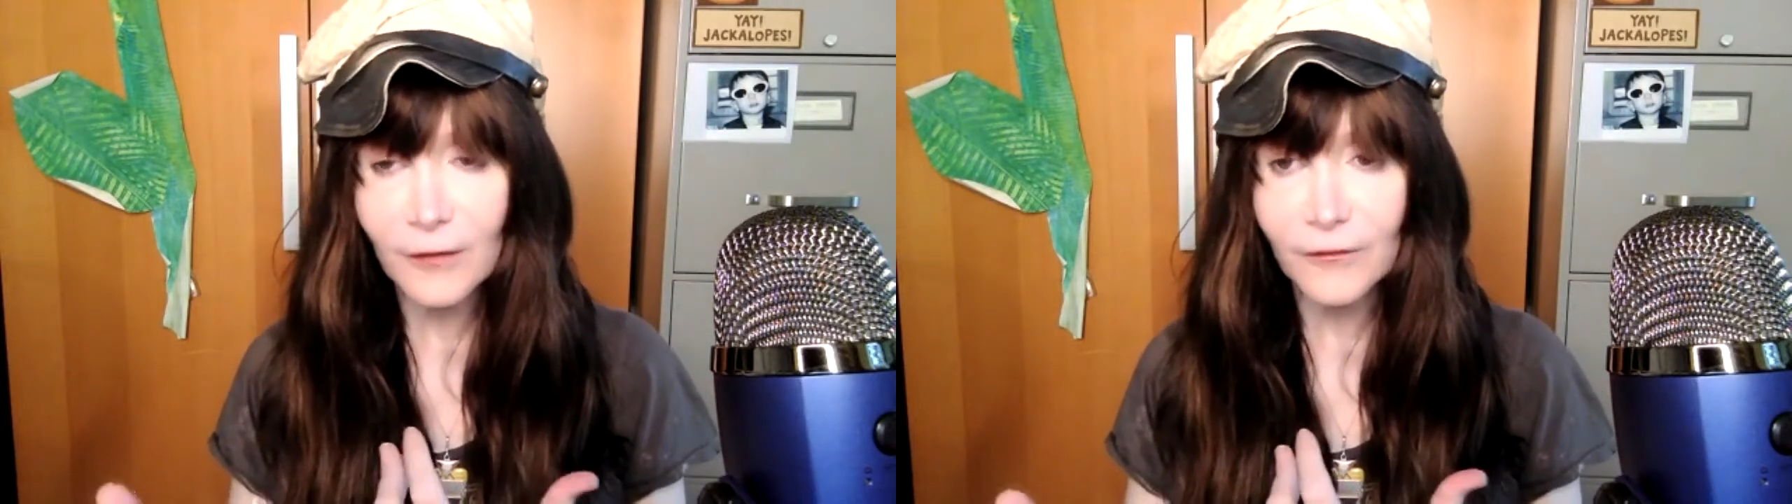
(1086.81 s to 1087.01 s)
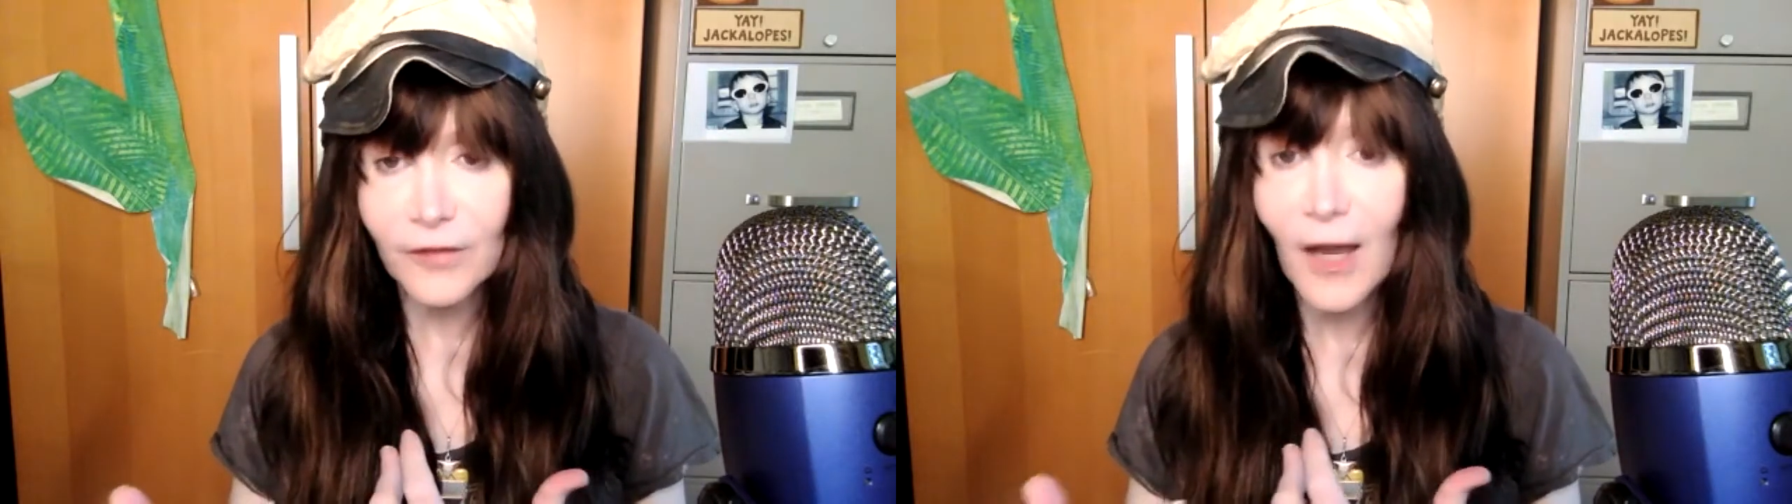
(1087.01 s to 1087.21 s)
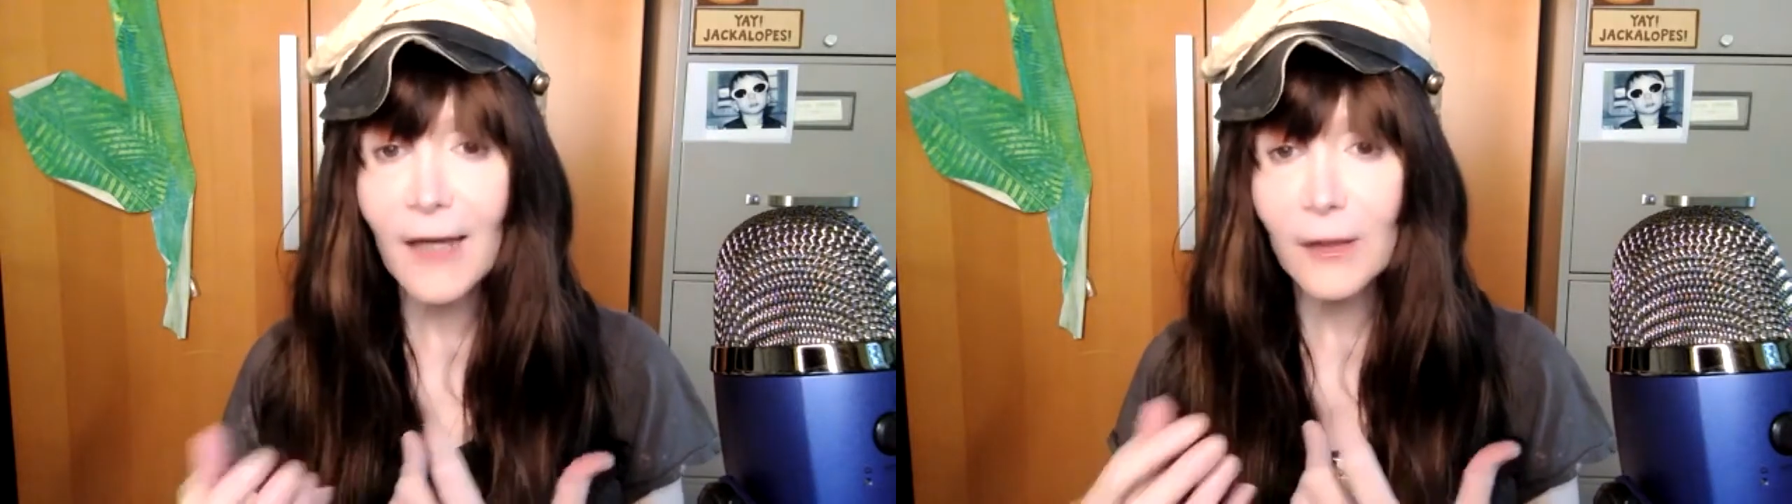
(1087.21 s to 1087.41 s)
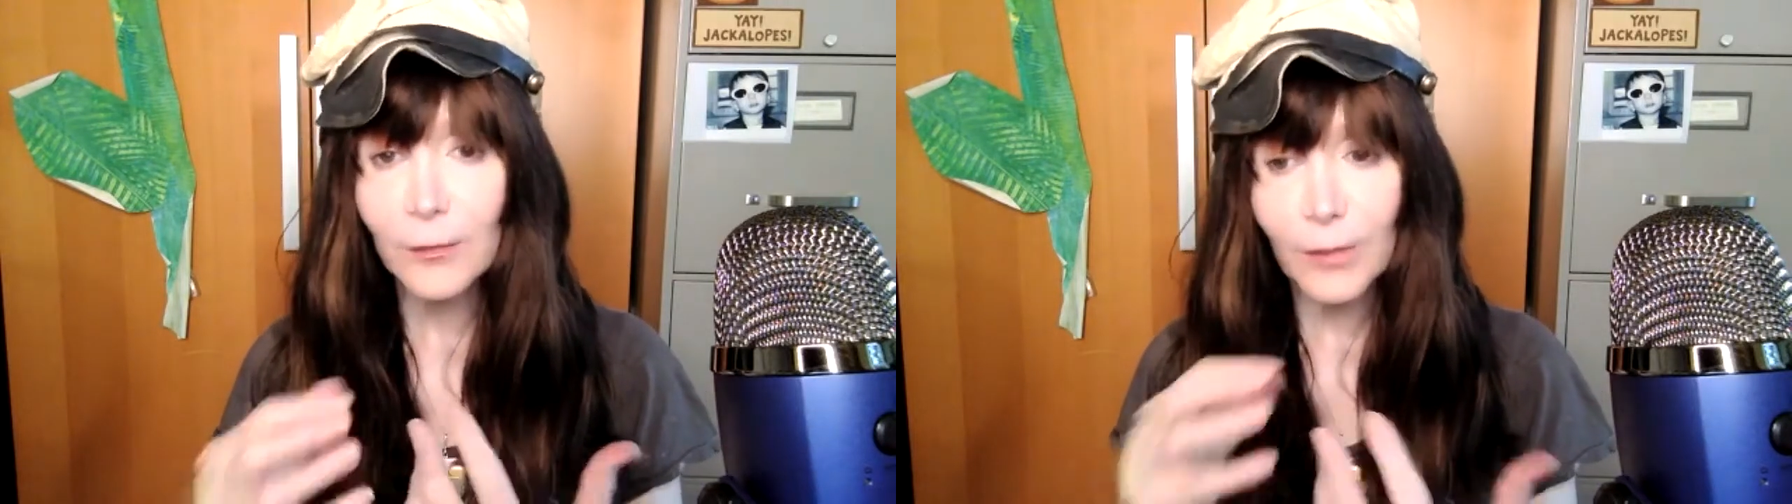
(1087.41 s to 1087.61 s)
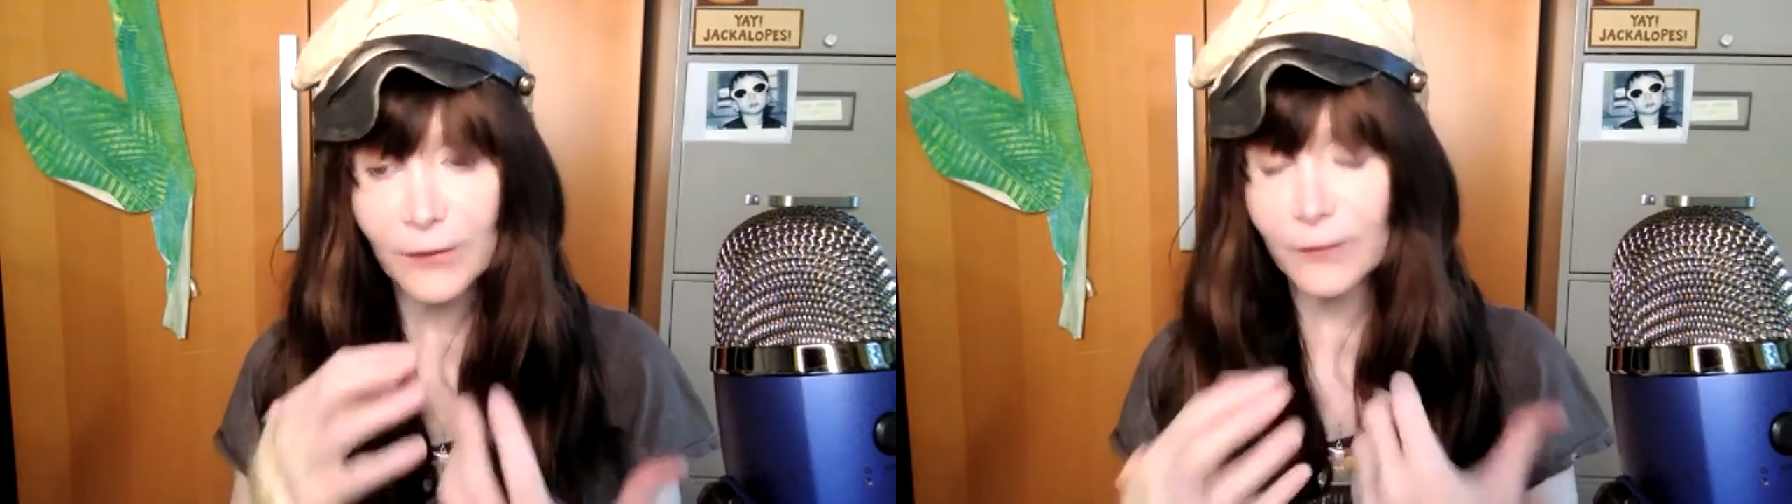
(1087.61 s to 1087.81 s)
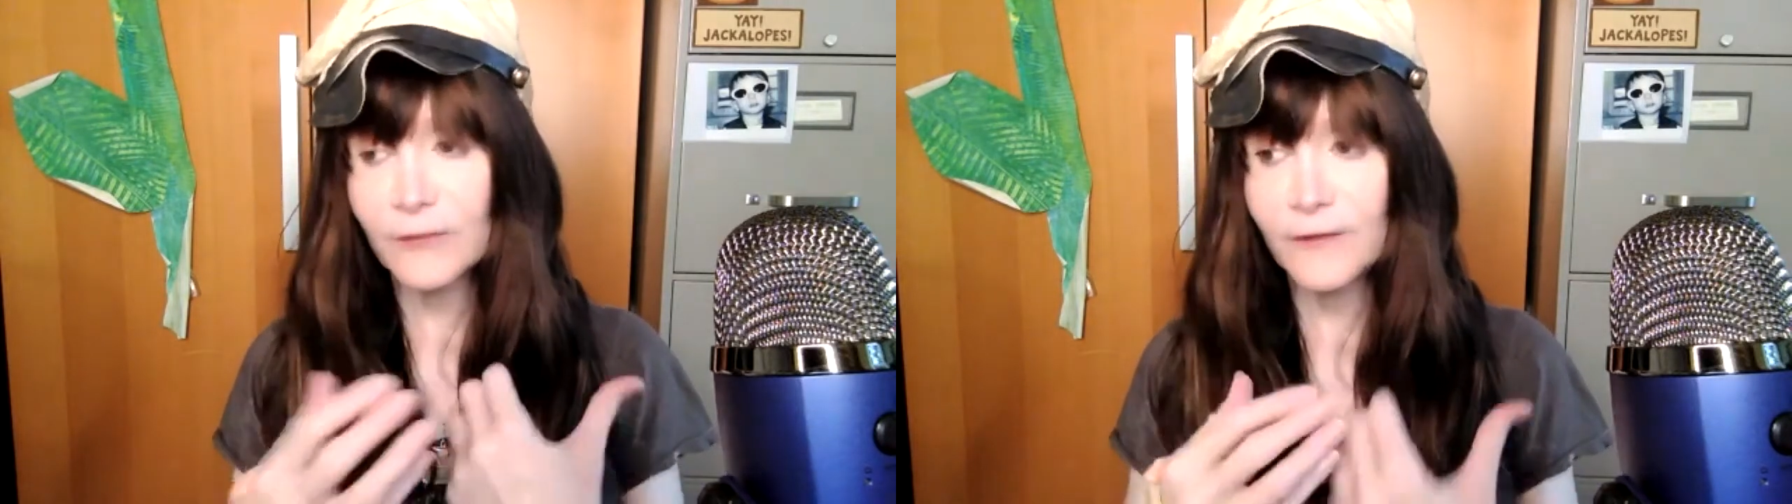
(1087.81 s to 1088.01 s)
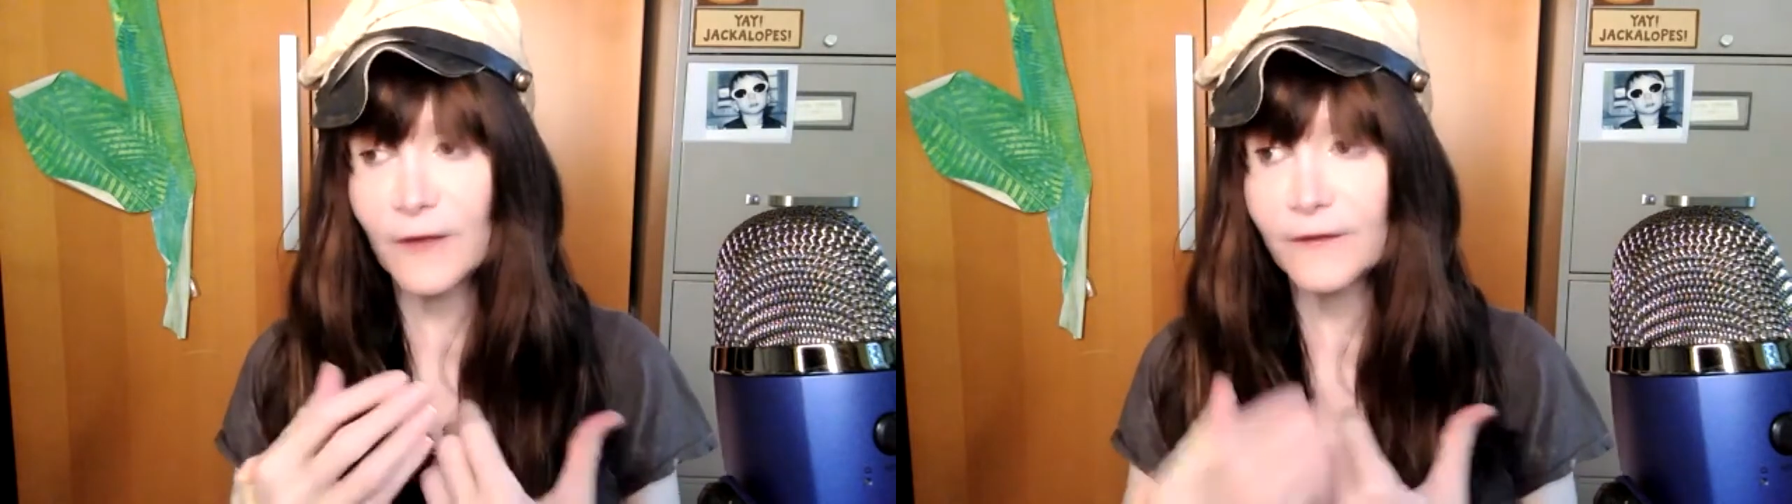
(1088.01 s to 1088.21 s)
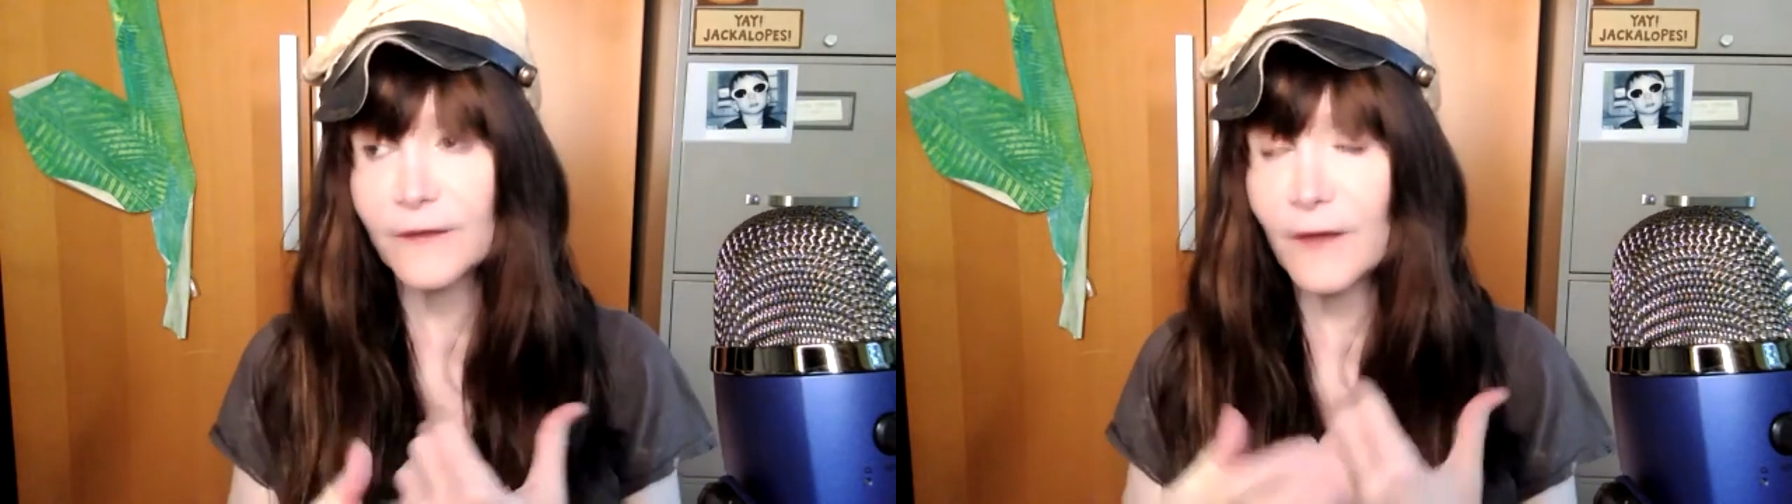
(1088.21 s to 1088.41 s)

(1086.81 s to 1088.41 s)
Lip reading: child, but doesn't